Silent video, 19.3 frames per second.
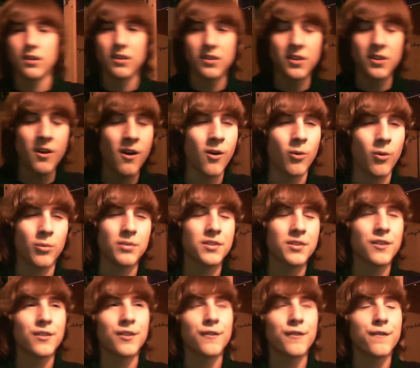No,
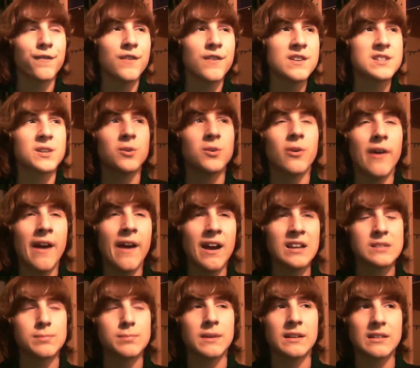the physical
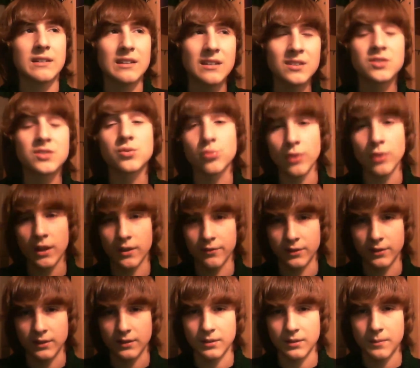aspect is
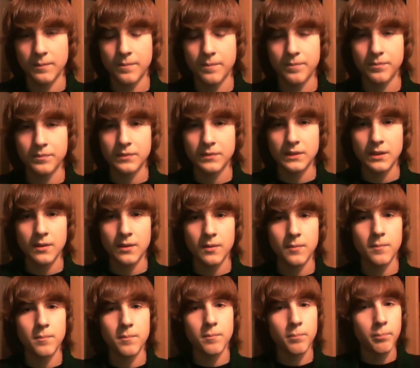relevant.
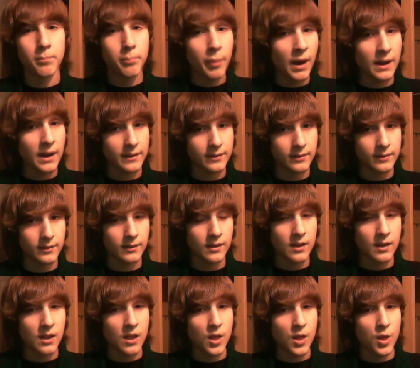But
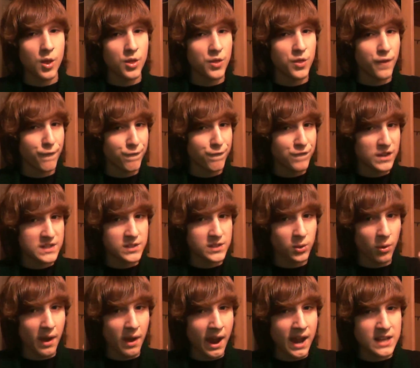the
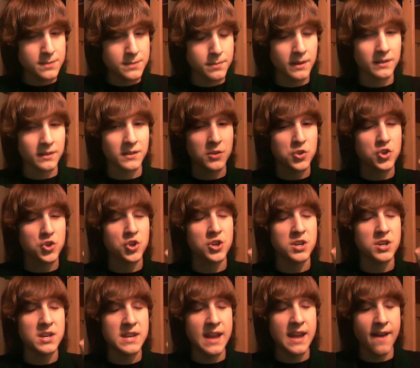physical aspect should
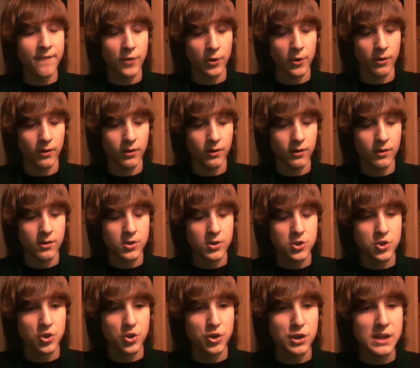never
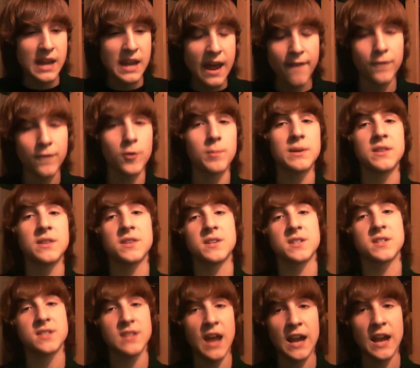be the
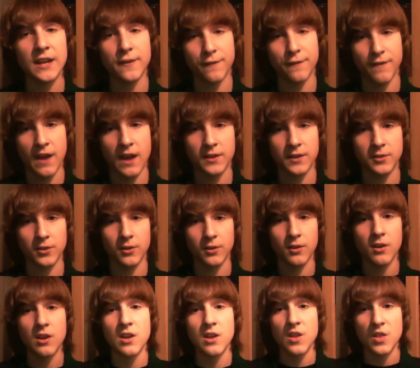deciding factor.
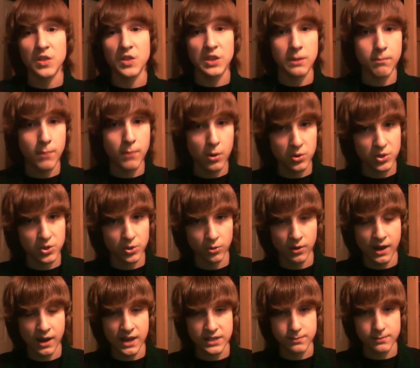The emotional
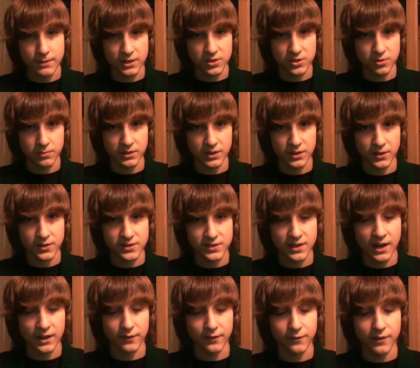aspect should be the
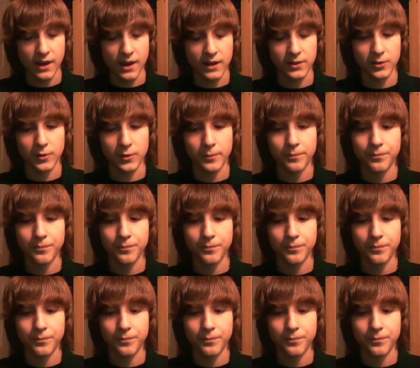deciding factor.